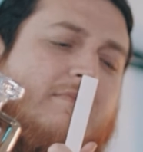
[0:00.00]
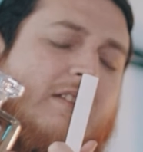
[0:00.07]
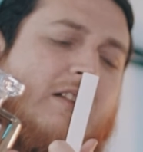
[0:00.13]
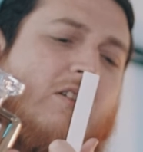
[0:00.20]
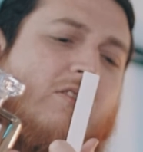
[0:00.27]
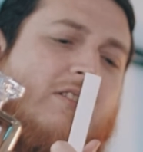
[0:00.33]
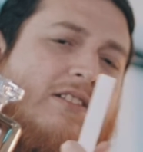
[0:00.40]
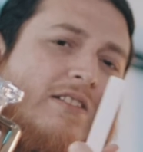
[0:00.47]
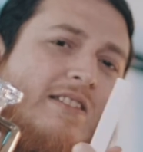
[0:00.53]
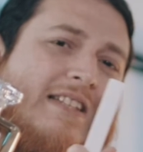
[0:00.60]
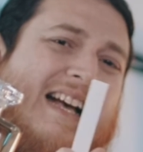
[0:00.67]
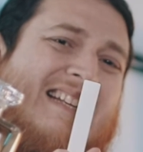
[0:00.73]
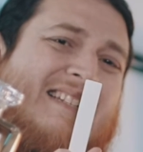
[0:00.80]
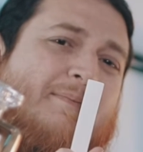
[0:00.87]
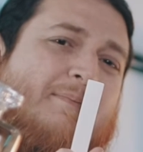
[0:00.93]
Now it is
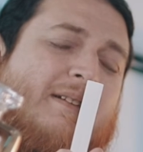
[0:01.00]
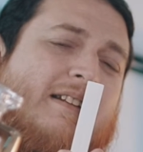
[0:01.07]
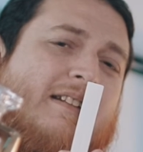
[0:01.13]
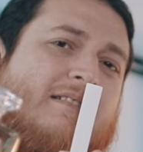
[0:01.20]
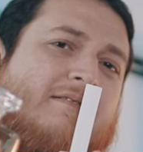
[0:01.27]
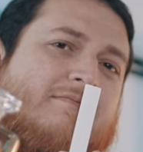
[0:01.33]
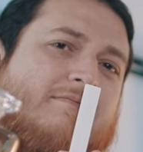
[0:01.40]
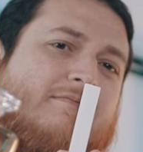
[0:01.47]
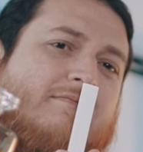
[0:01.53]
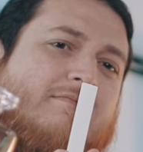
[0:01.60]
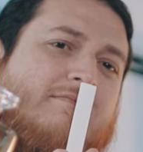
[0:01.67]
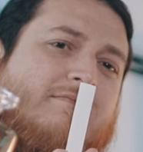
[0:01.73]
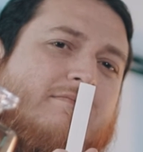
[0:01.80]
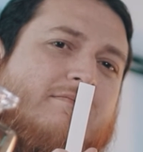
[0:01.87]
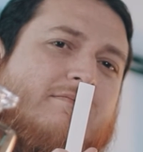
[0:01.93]
jasmine,
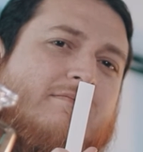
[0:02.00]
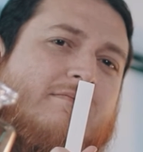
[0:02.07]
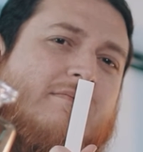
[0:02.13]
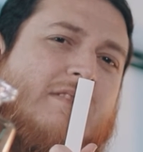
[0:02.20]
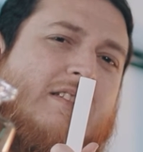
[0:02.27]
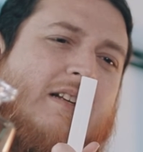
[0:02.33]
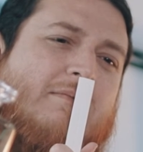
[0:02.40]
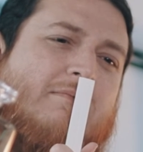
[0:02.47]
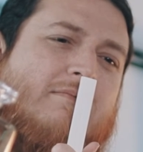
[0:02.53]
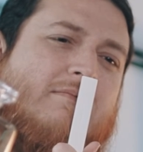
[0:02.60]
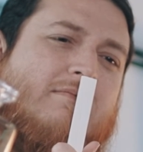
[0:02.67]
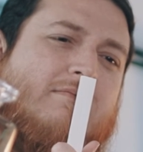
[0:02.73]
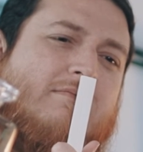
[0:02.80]
some